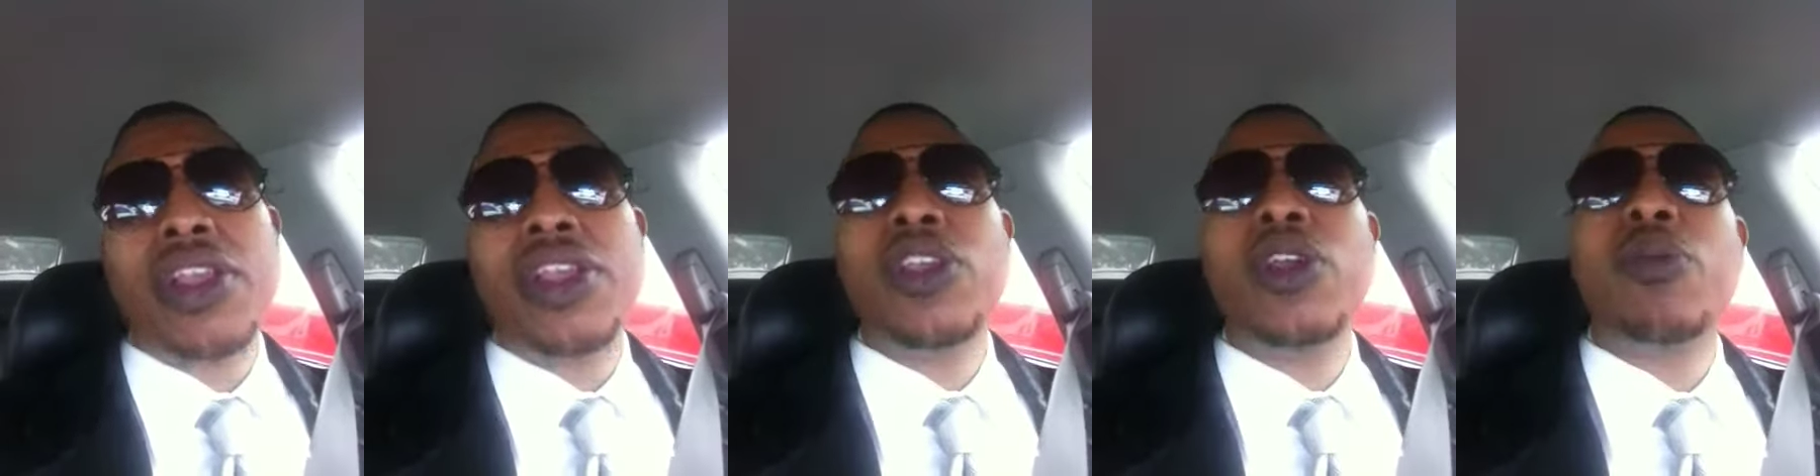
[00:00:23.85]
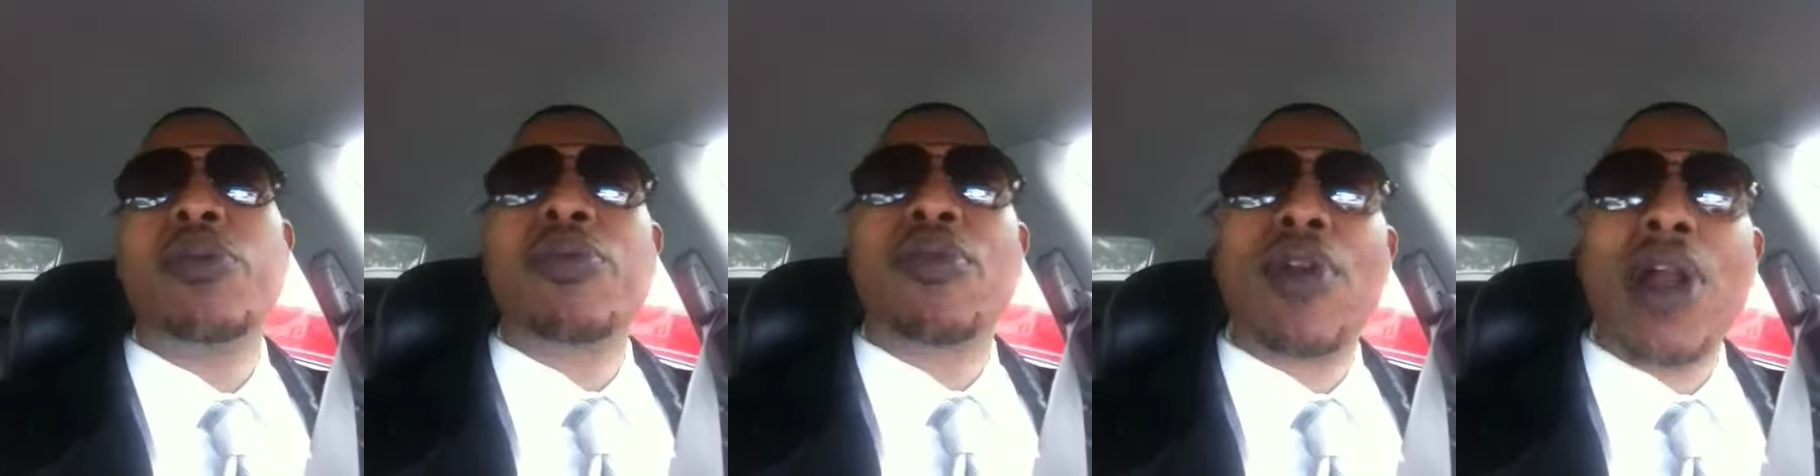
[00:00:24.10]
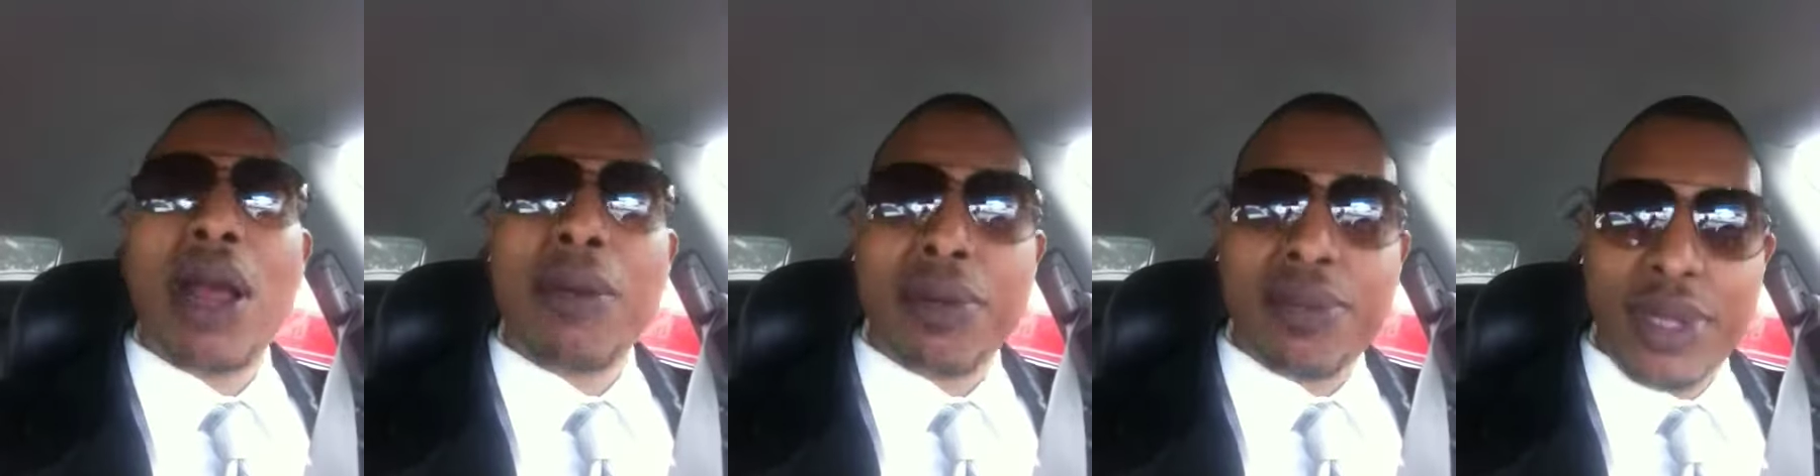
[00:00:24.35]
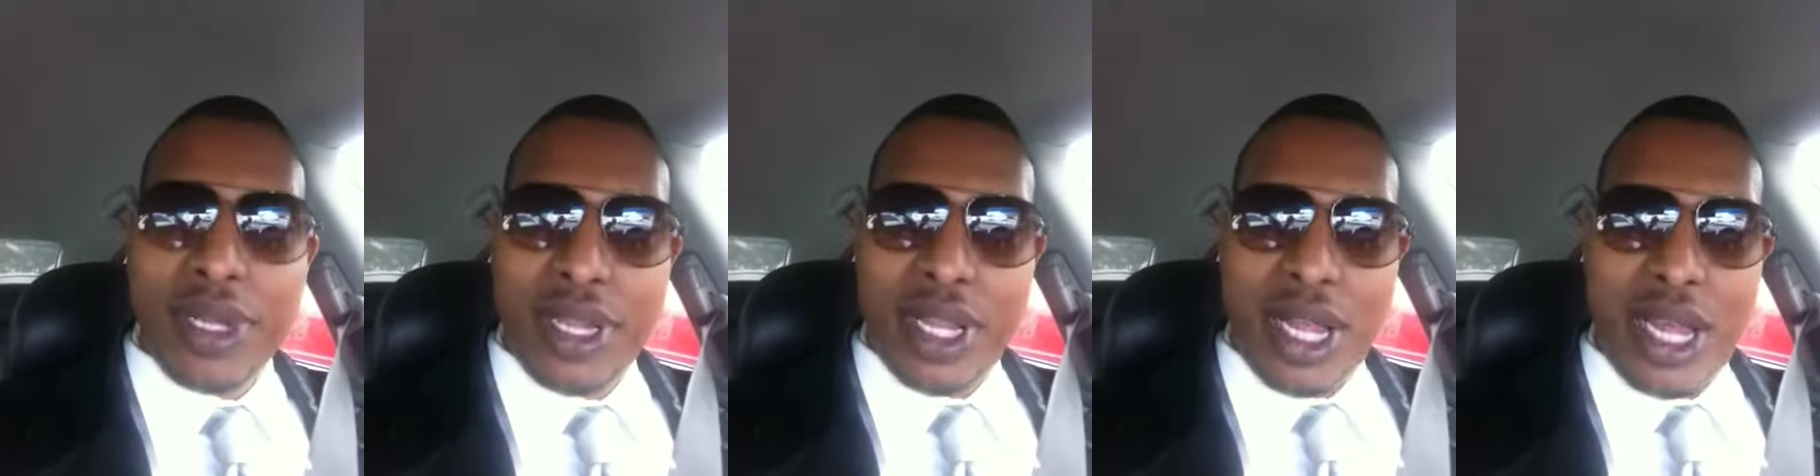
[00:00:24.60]
you're
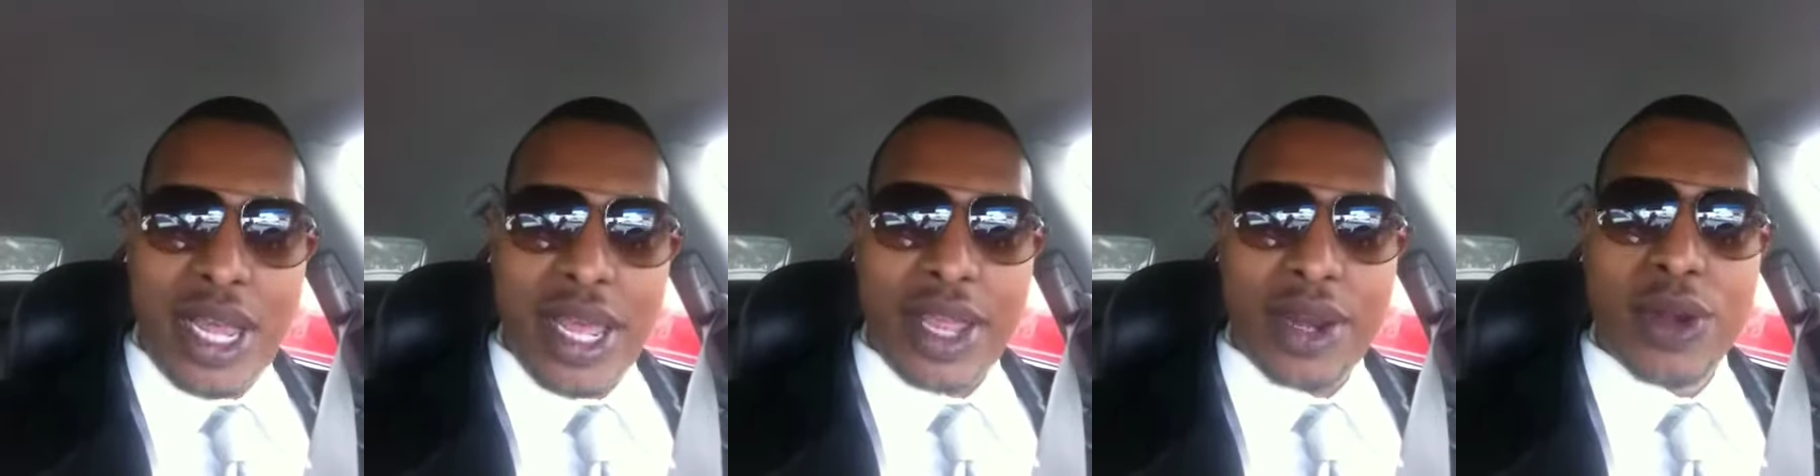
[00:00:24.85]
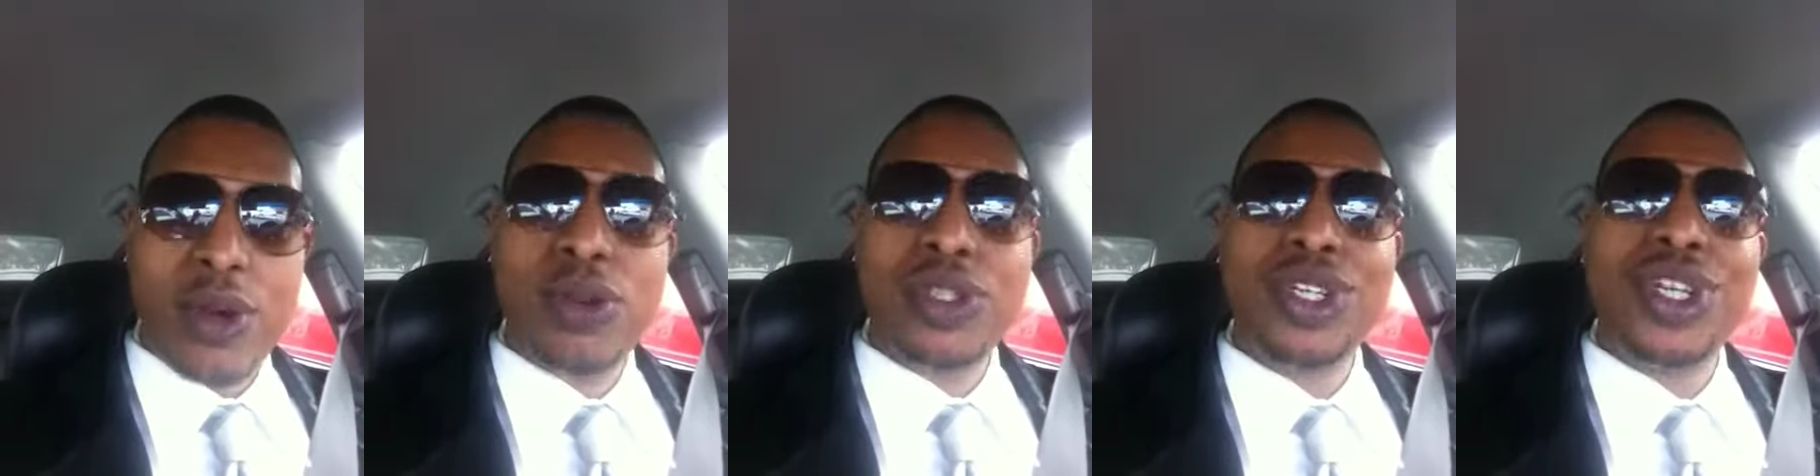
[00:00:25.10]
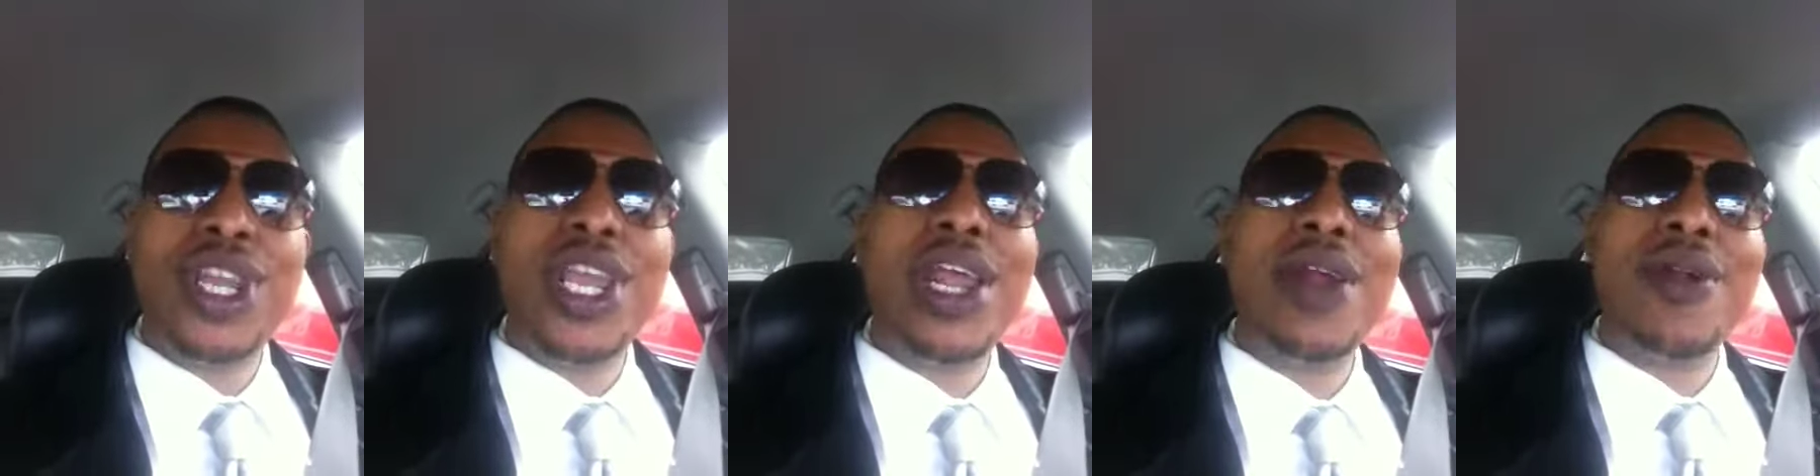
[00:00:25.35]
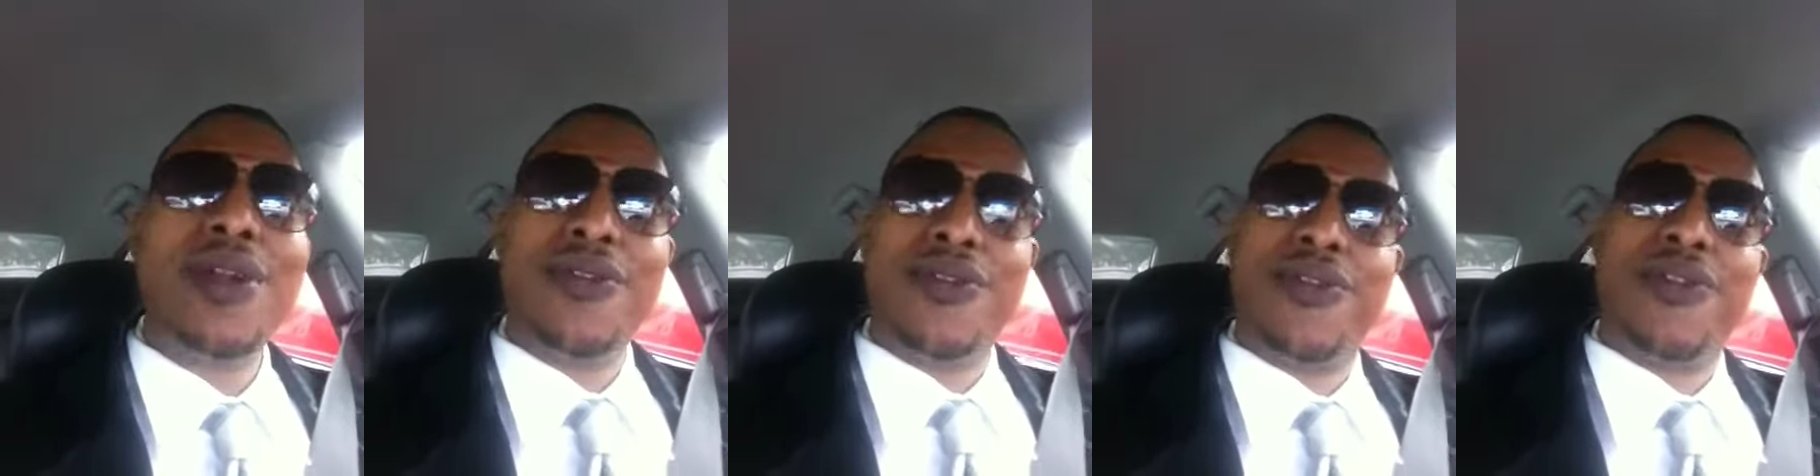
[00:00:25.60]
probably lying. Who'd you
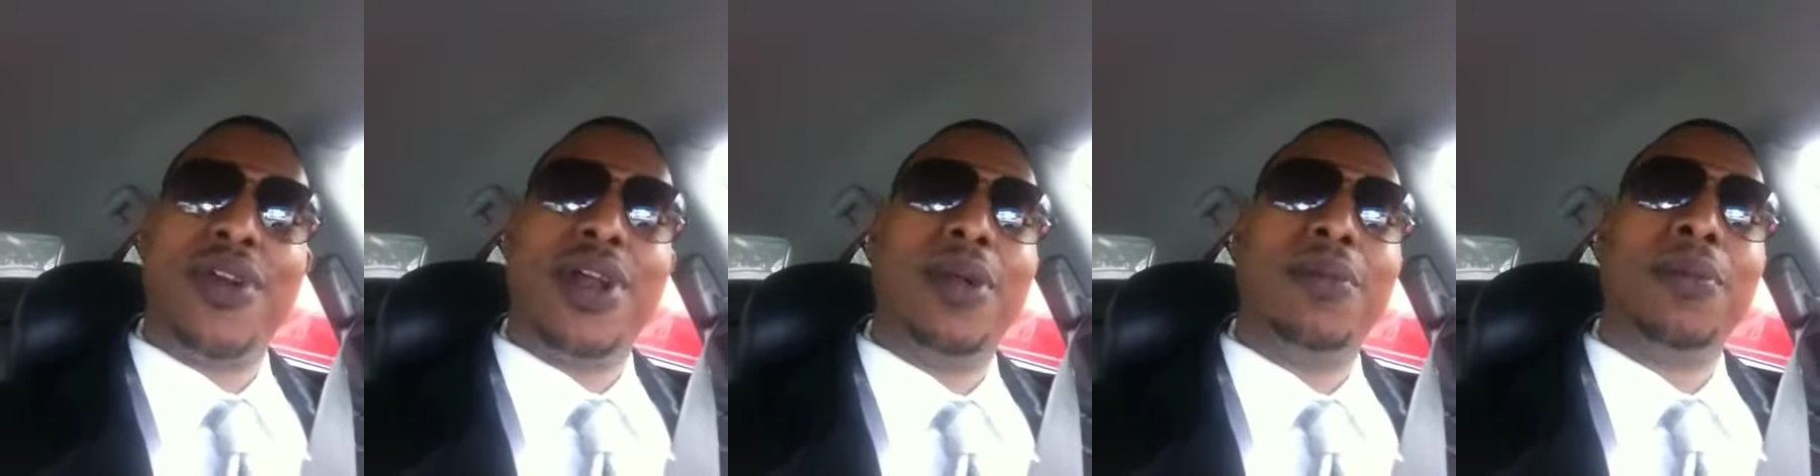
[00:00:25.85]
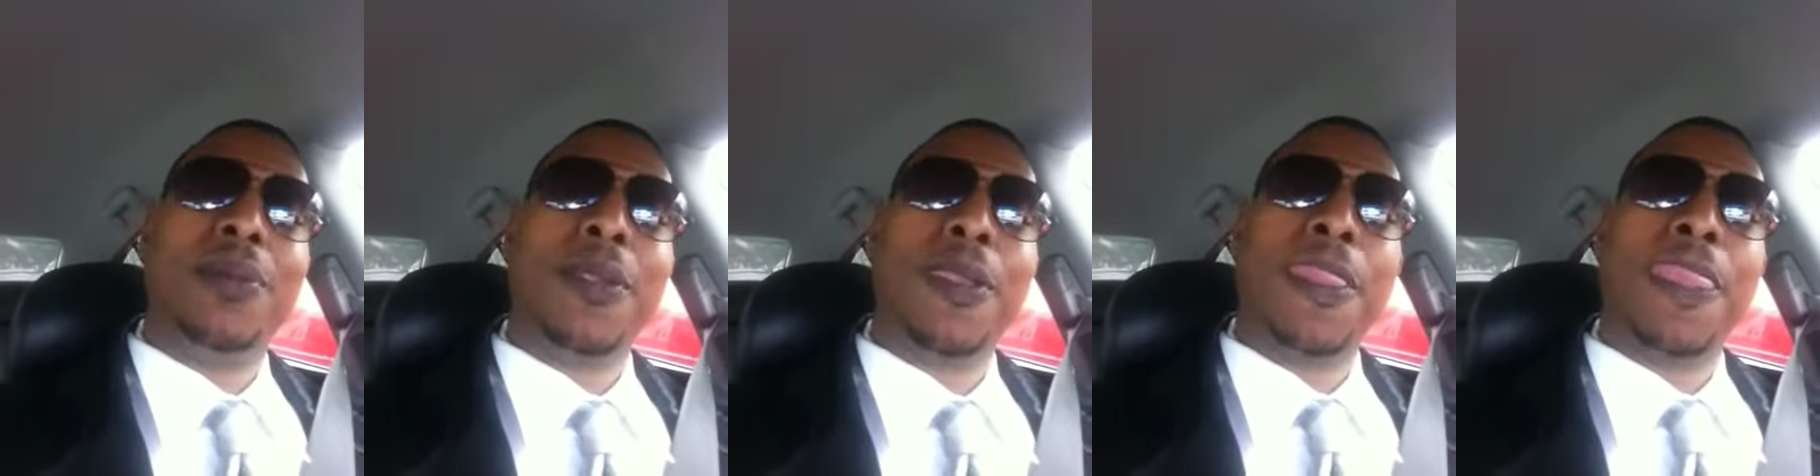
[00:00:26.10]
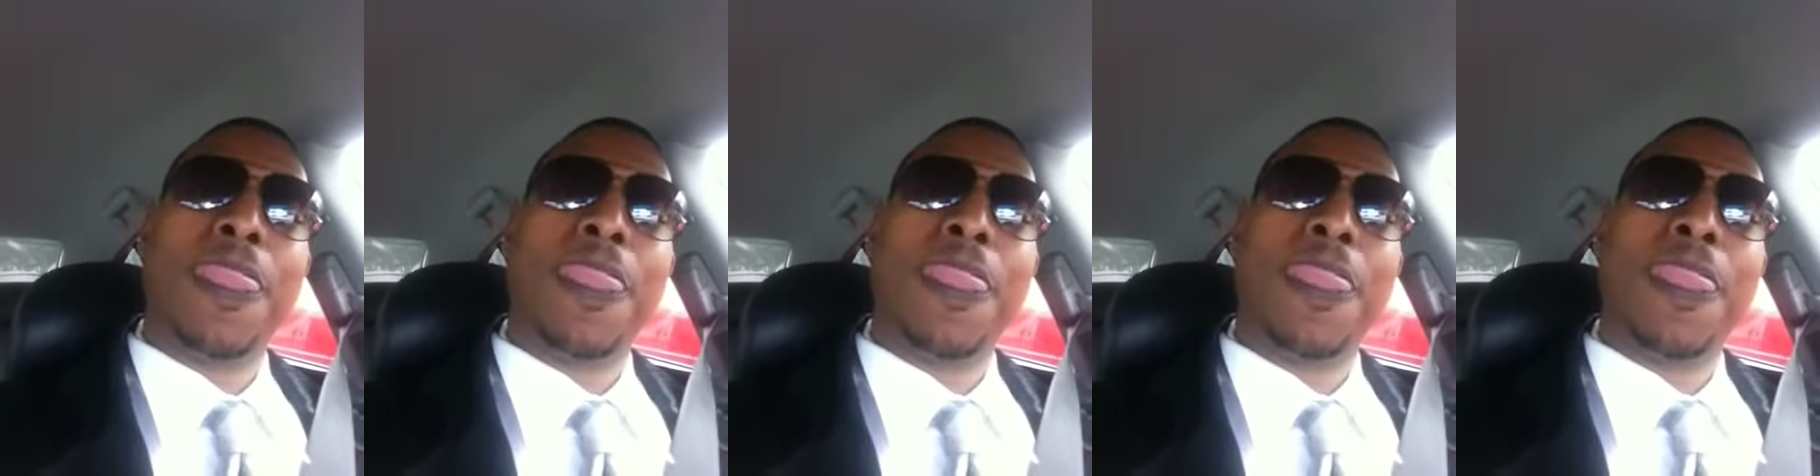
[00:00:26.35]
hear it from?